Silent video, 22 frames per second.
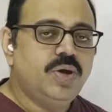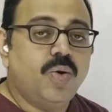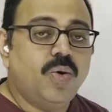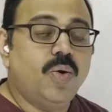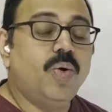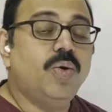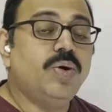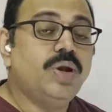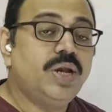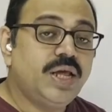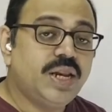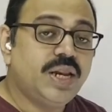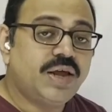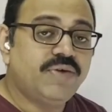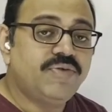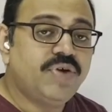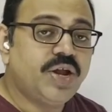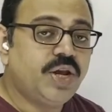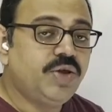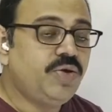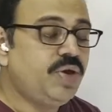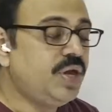Only
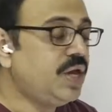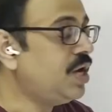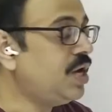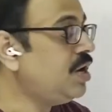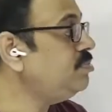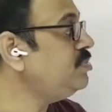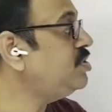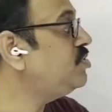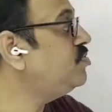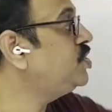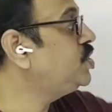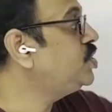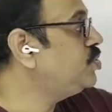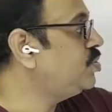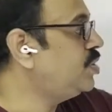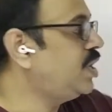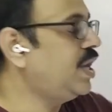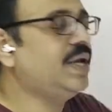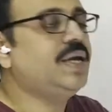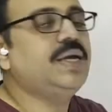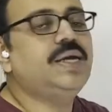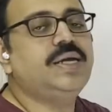revenue incomes we should
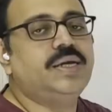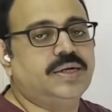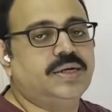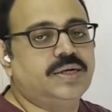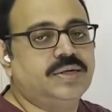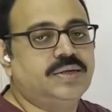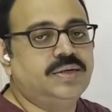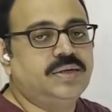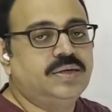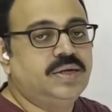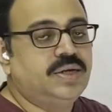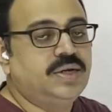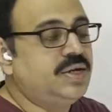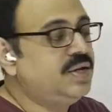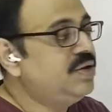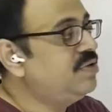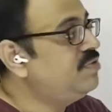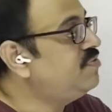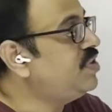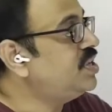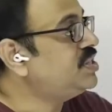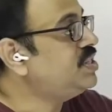take here.
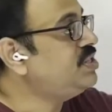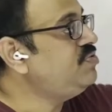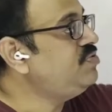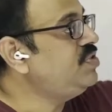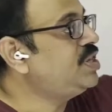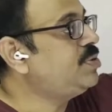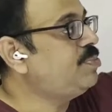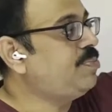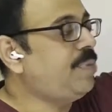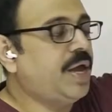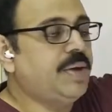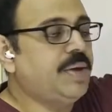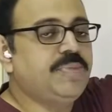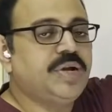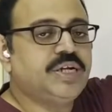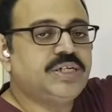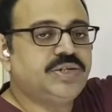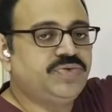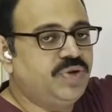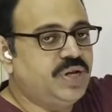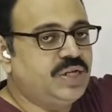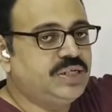First with the
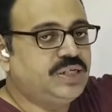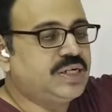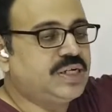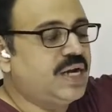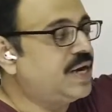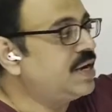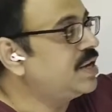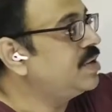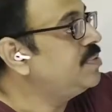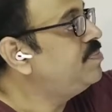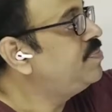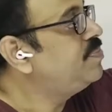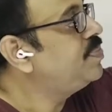payments we will start.